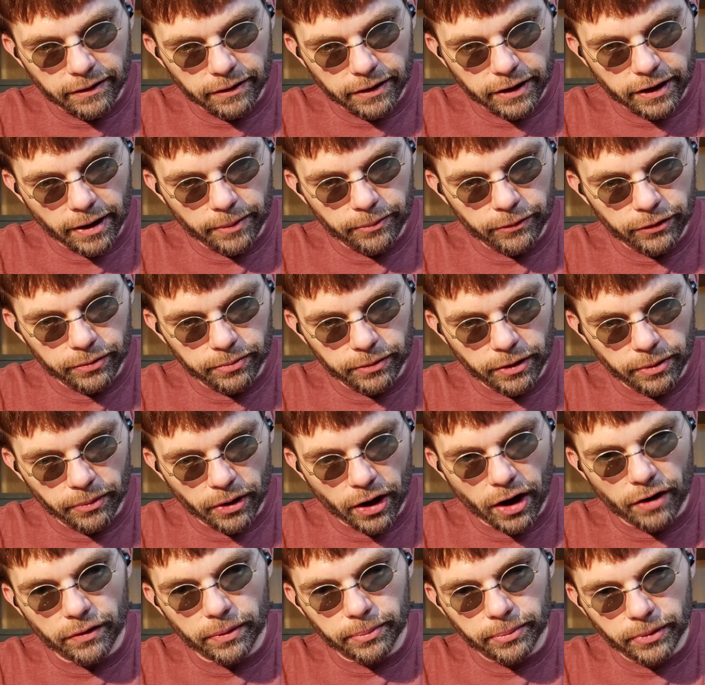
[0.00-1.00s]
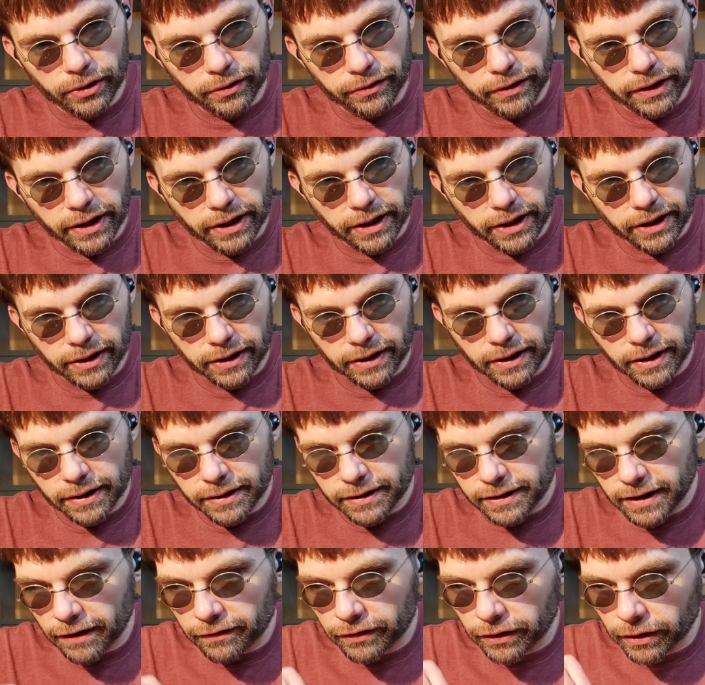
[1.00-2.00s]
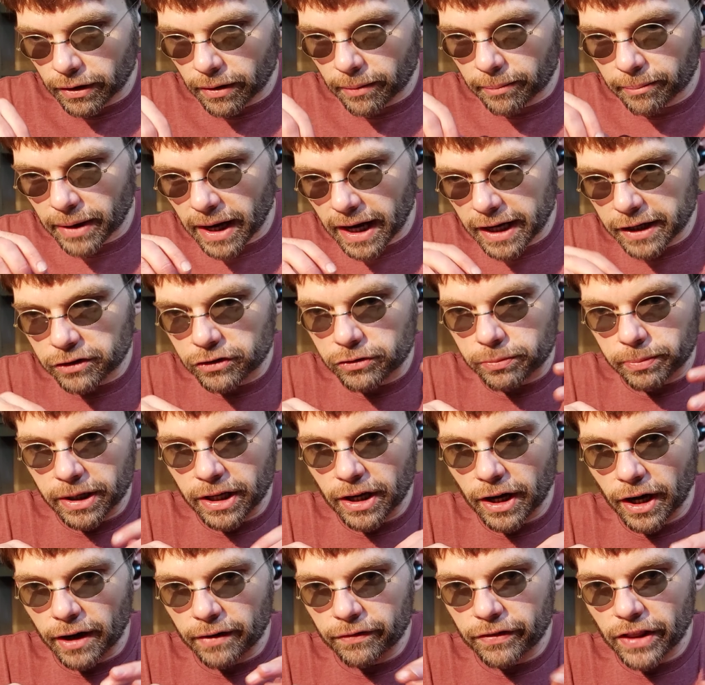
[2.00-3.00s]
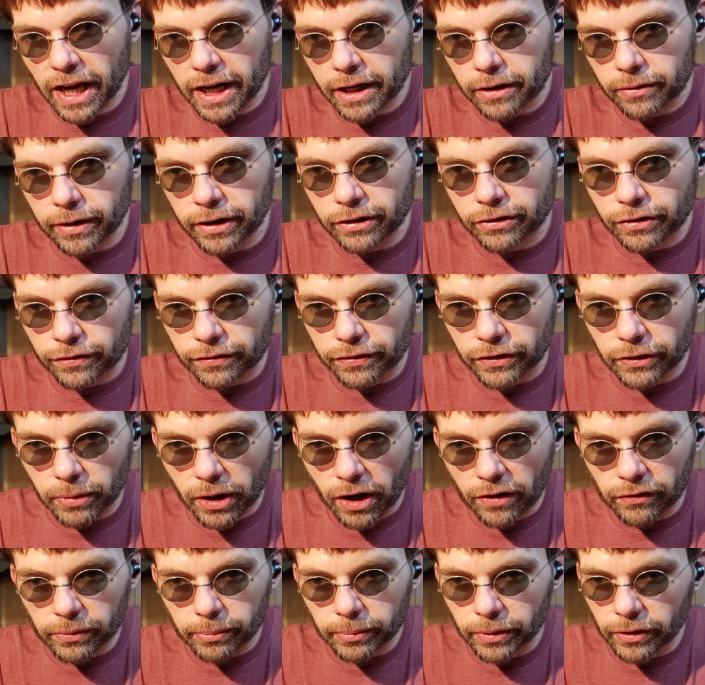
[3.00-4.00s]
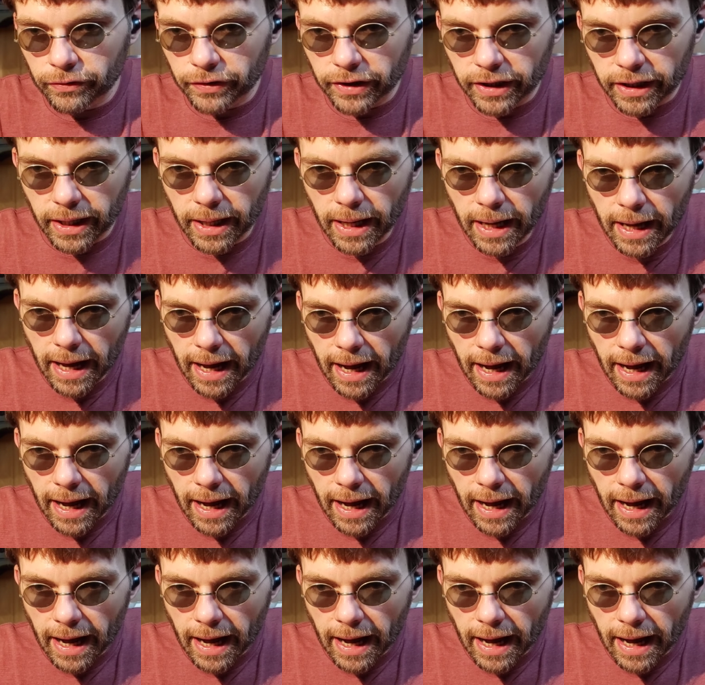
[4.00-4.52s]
comes from the Marvel movie, and it definitely reminds me of that creature from the Marvel movie.